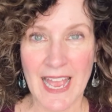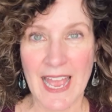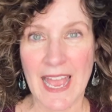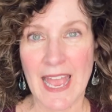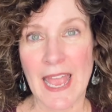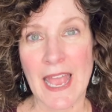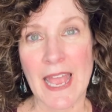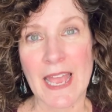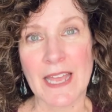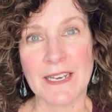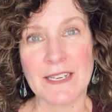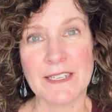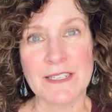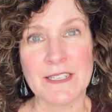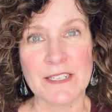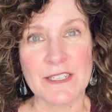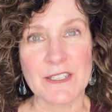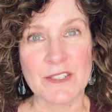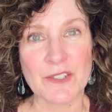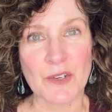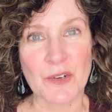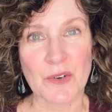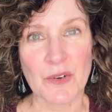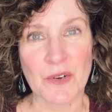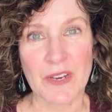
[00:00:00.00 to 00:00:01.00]
and it
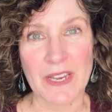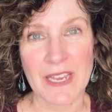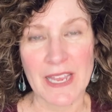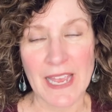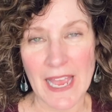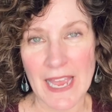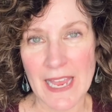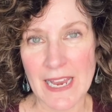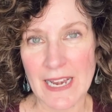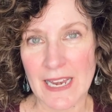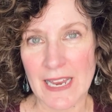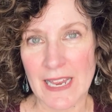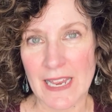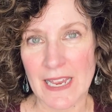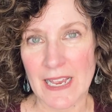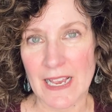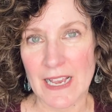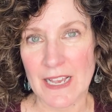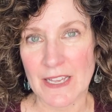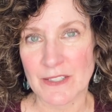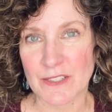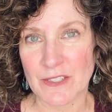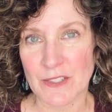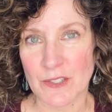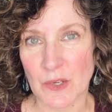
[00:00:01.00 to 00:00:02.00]
is creating
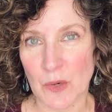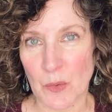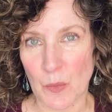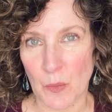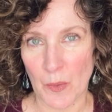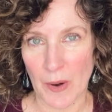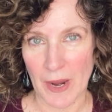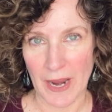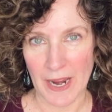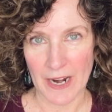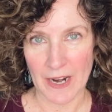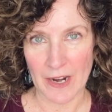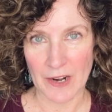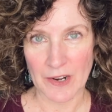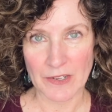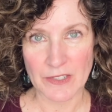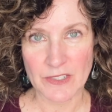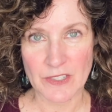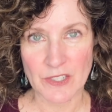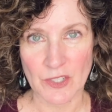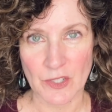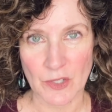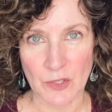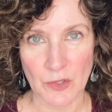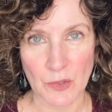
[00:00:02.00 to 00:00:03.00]
a square
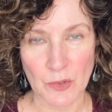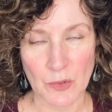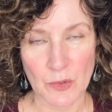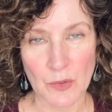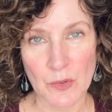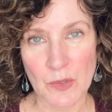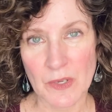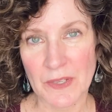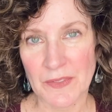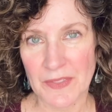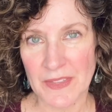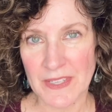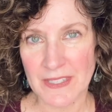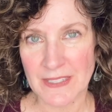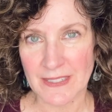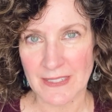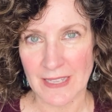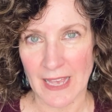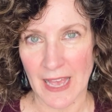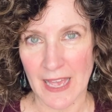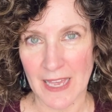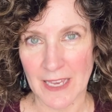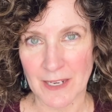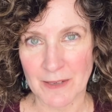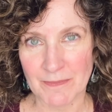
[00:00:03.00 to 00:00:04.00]
to the
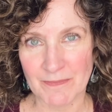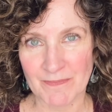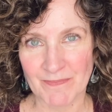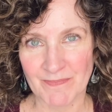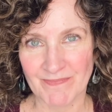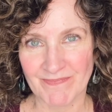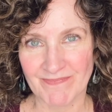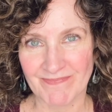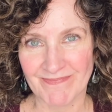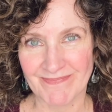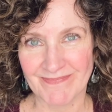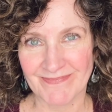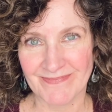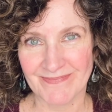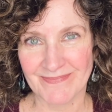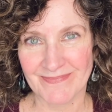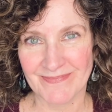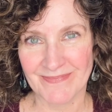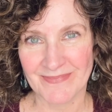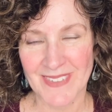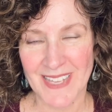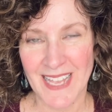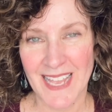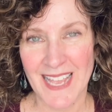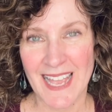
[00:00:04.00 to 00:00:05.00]
sun
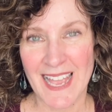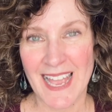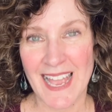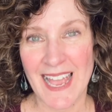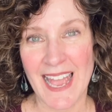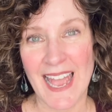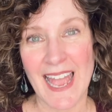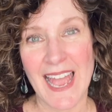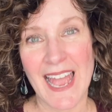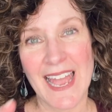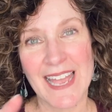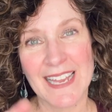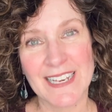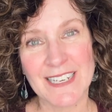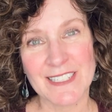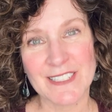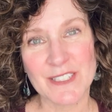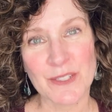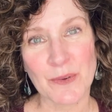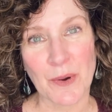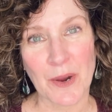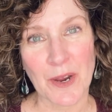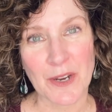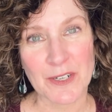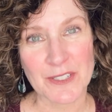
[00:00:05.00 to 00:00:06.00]
and a
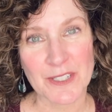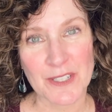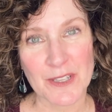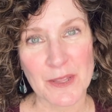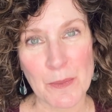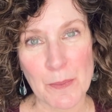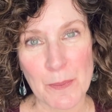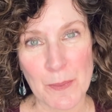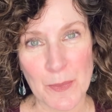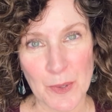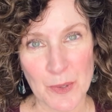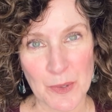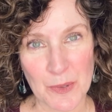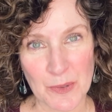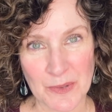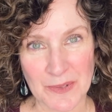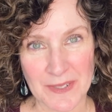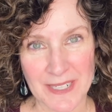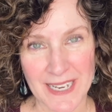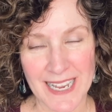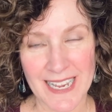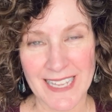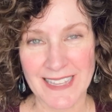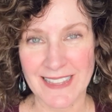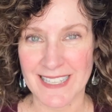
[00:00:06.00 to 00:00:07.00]
square to the
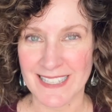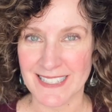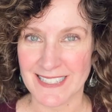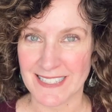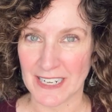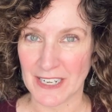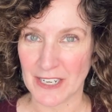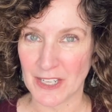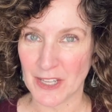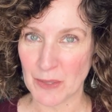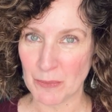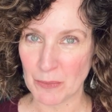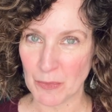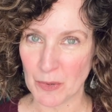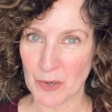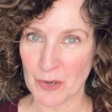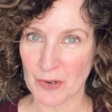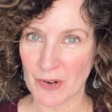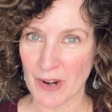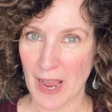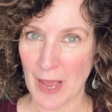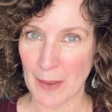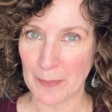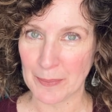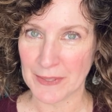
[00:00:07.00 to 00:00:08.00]
moon. The sun and the moon
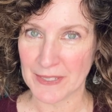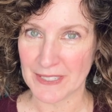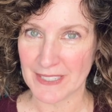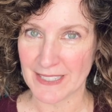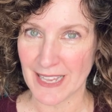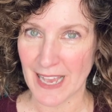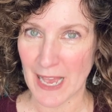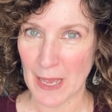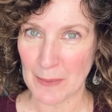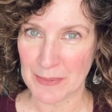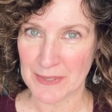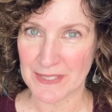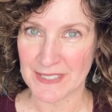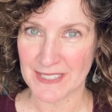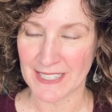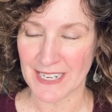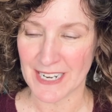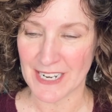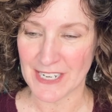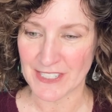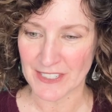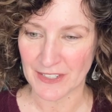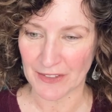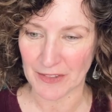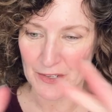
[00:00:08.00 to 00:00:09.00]
are opposite
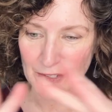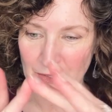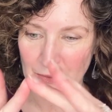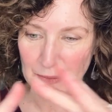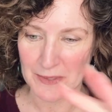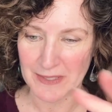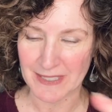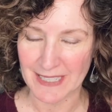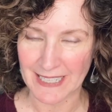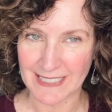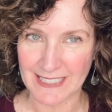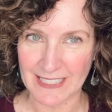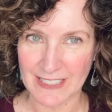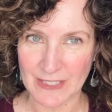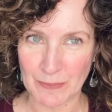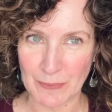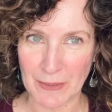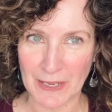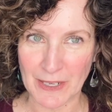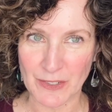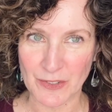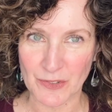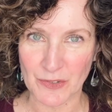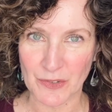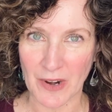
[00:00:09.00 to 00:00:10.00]
each other. So it's like this
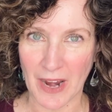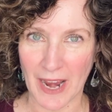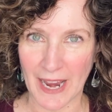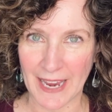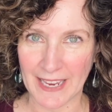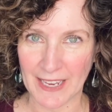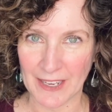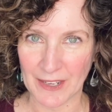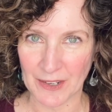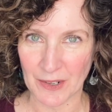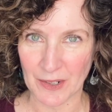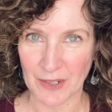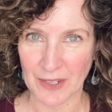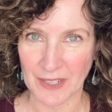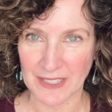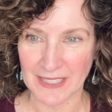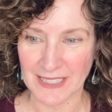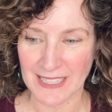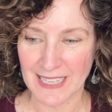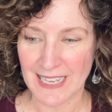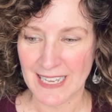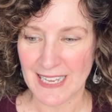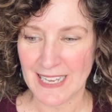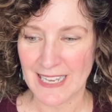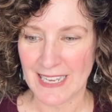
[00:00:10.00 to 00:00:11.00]
big triangle
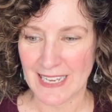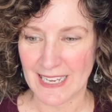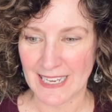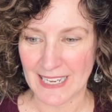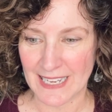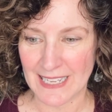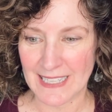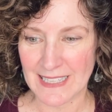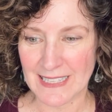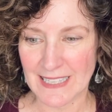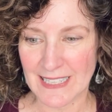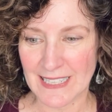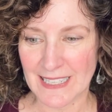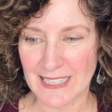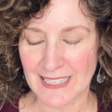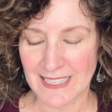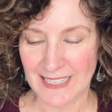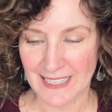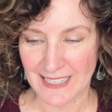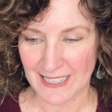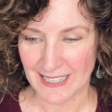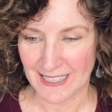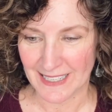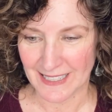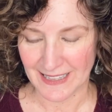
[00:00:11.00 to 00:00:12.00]
in
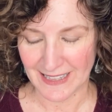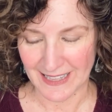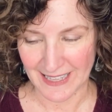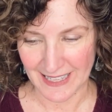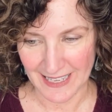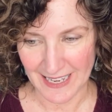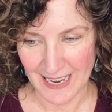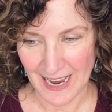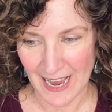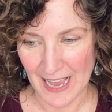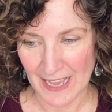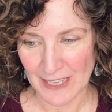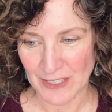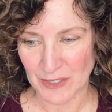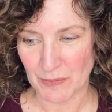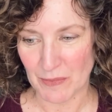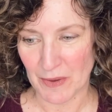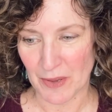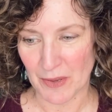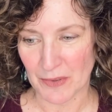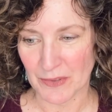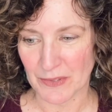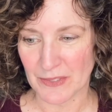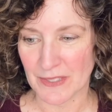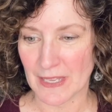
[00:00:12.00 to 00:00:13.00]
the
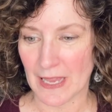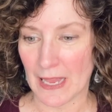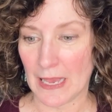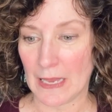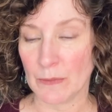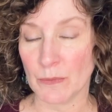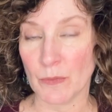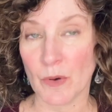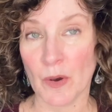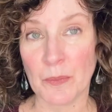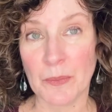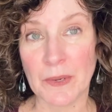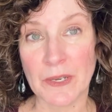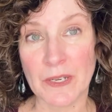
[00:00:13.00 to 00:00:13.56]
cosmos. And what we